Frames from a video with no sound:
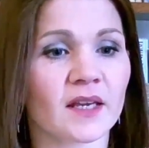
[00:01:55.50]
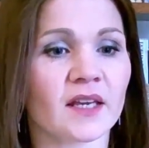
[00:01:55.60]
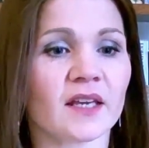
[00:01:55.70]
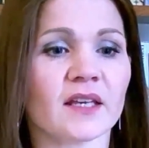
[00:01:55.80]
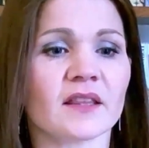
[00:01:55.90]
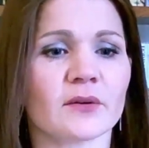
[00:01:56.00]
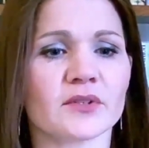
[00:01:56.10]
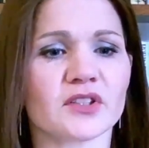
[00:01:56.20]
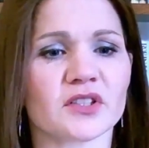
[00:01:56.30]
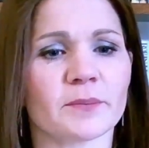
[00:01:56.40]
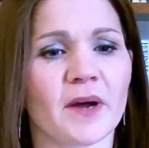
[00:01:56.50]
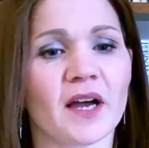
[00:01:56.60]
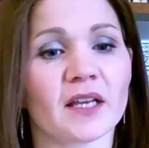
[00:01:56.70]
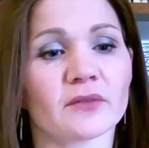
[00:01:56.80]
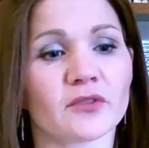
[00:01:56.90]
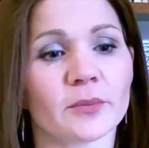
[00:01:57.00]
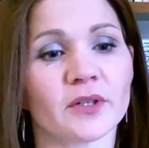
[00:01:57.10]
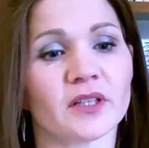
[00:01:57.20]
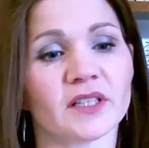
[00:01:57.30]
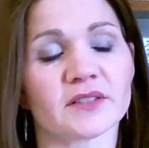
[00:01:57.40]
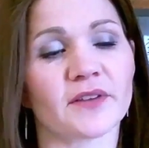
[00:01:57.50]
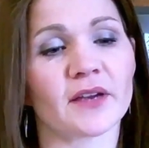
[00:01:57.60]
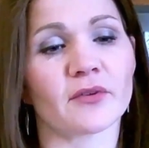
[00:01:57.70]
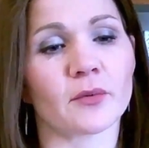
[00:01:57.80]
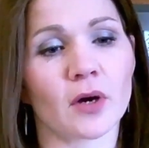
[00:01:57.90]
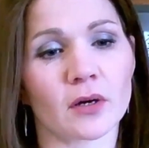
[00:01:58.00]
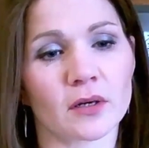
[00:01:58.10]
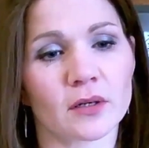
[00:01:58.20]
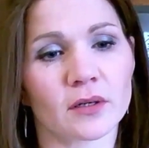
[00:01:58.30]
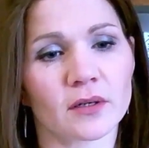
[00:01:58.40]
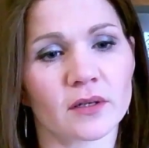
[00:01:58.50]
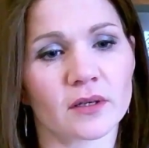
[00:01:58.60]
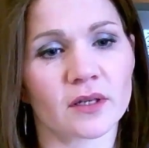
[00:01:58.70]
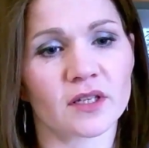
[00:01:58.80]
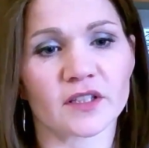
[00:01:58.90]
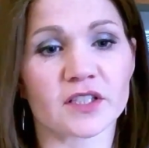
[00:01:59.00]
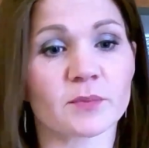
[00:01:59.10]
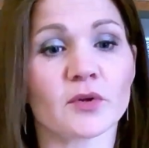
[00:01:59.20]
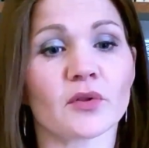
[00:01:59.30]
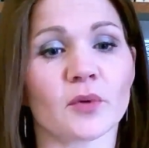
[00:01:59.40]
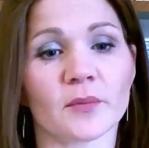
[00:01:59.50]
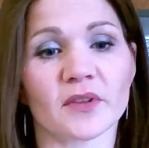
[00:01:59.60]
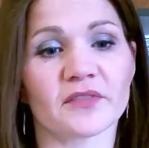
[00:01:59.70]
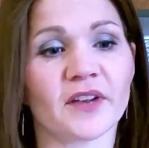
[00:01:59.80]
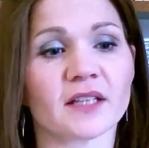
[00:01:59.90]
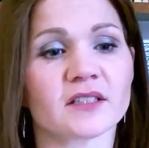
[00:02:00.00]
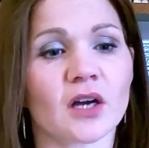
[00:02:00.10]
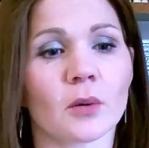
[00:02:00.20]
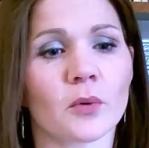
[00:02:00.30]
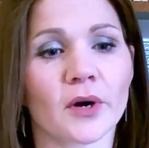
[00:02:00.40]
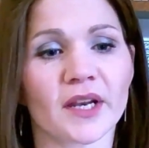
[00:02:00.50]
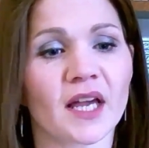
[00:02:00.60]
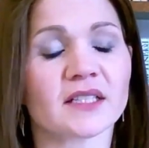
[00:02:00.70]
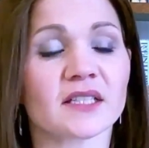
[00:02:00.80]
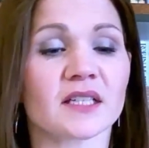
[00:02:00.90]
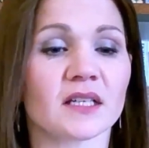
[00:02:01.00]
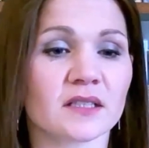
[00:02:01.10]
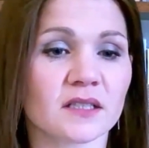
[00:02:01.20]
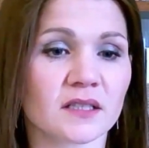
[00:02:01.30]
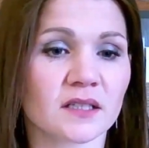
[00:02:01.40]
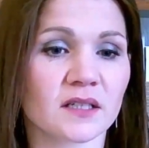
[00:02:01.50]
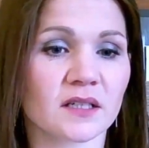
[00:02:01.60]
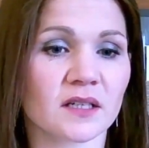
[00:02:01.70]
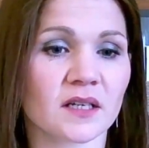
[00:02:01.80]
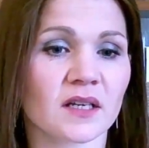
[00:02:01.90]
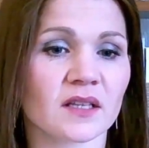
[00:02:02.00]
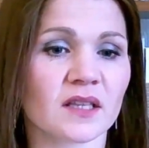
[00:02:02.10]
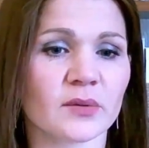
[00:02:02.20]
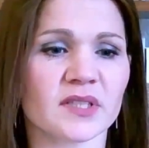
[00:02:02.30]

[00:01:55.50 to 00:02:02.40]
Here there was just a pile of rubble in his favourite rock, the smooth one with the flat top where I liked to sit. There were